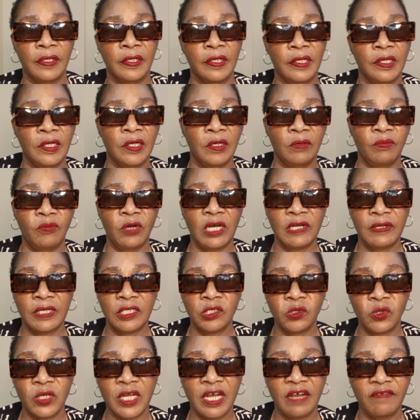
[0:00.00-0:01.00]
Marwa should
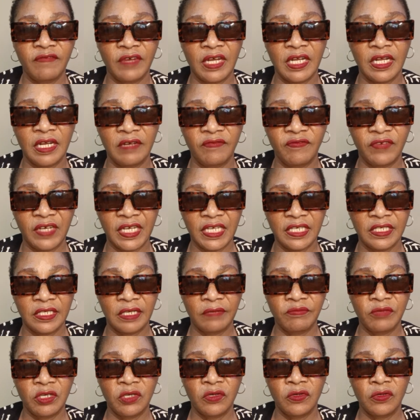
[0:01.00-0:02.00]
have an advisor,
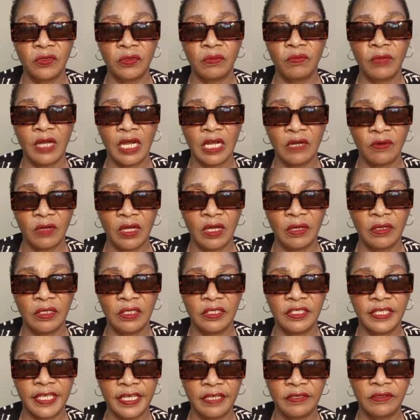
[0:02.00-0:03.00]
because Marwa
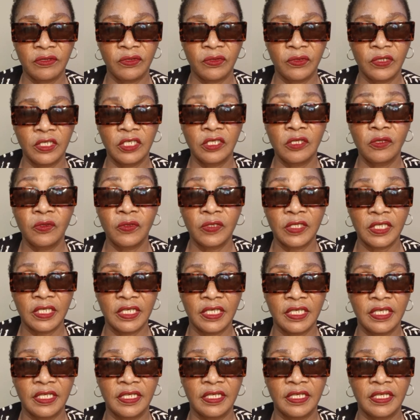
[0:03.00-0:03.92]
Senso is losing it.